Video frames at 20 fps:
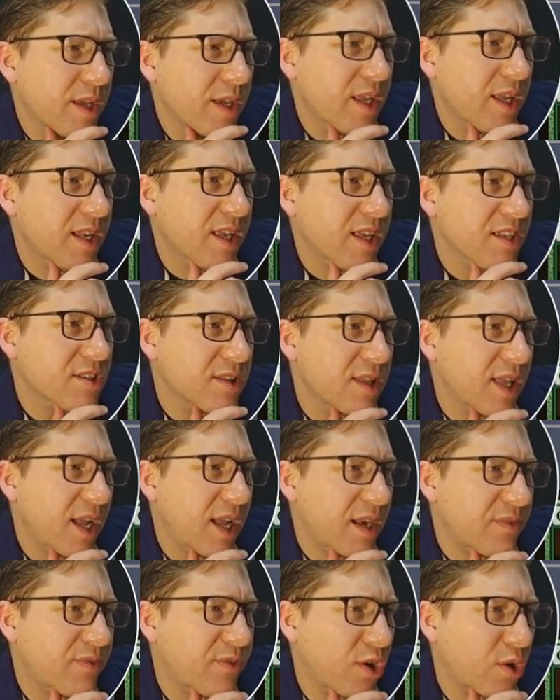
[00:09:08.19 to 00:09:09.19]
It has
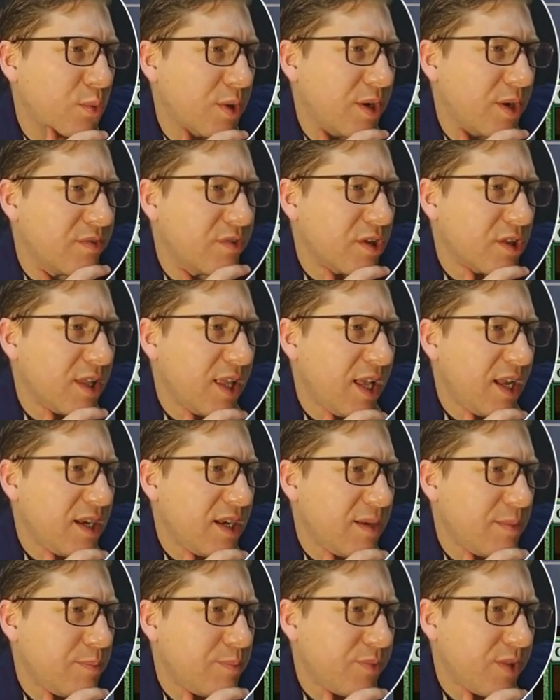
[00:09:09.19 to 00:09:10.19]
landfall. Whenever
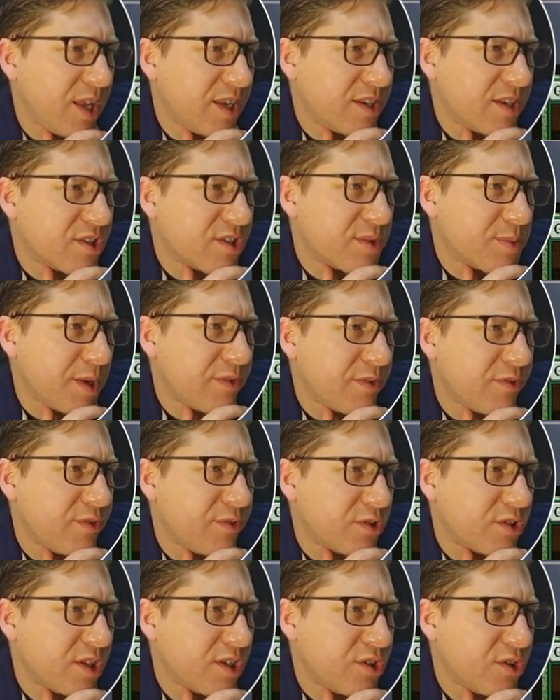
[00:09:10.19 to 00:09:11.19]
land enters the
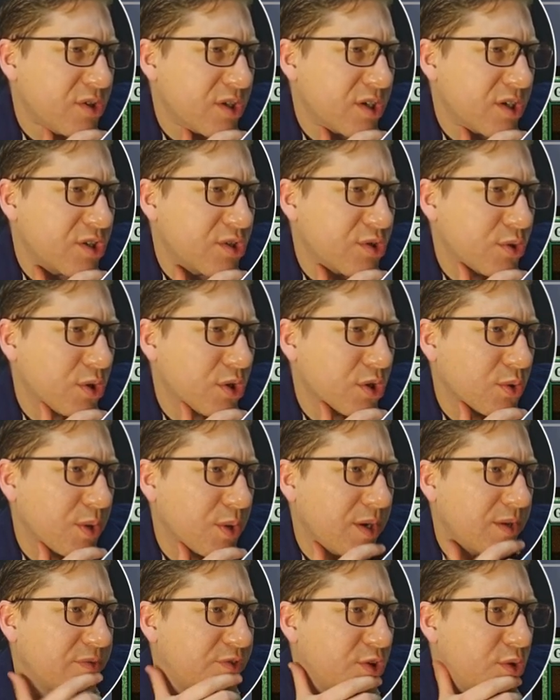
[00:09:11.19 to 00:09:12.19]
battlefield under your control,
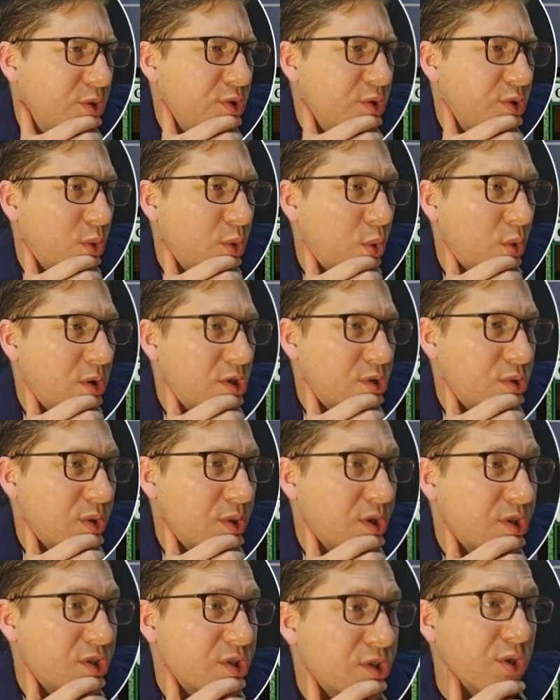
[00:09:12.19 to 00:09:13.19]
create a food or
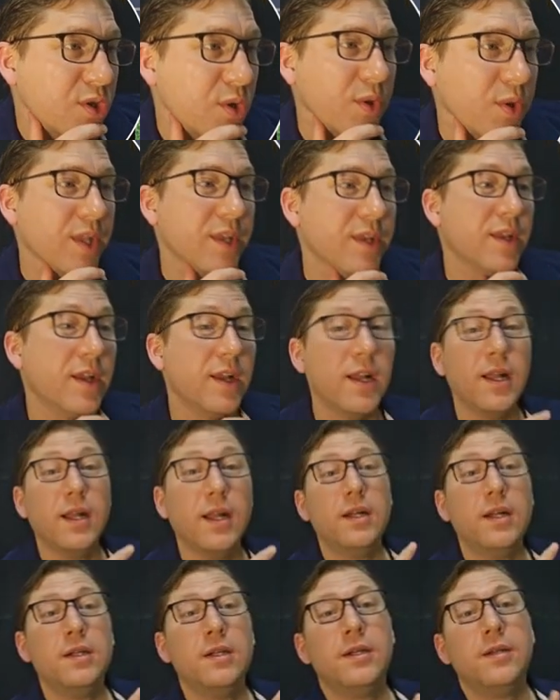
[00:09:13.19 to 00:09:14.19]
treasure token.
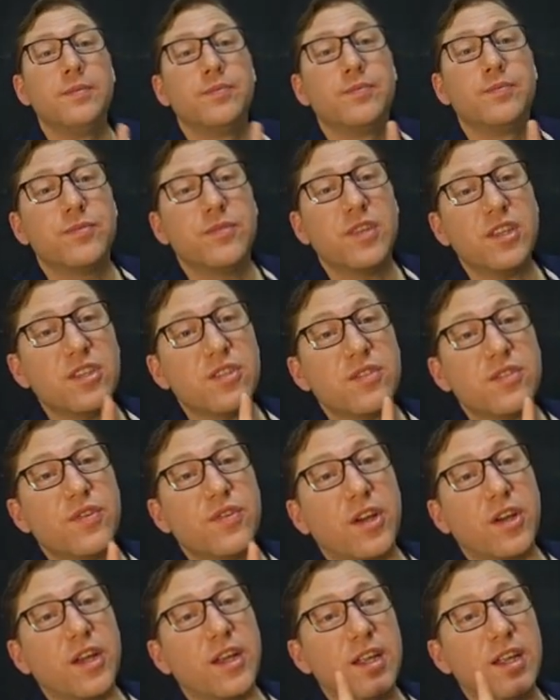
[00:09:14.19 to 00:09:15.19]
This is
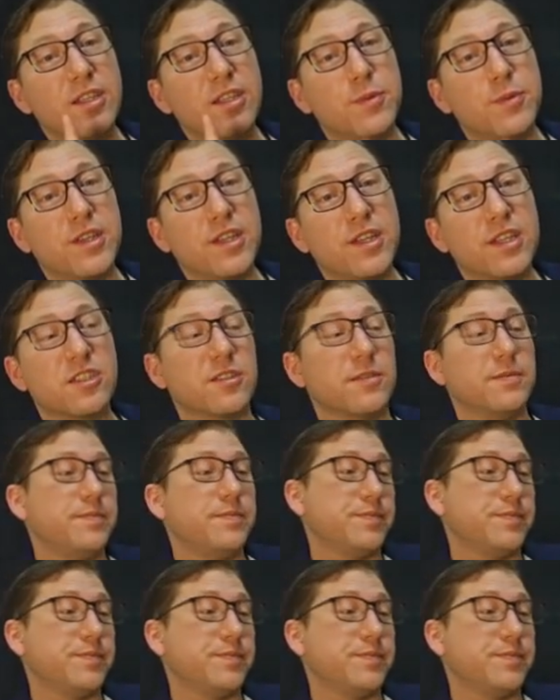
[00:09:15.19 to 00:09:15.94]
very nice because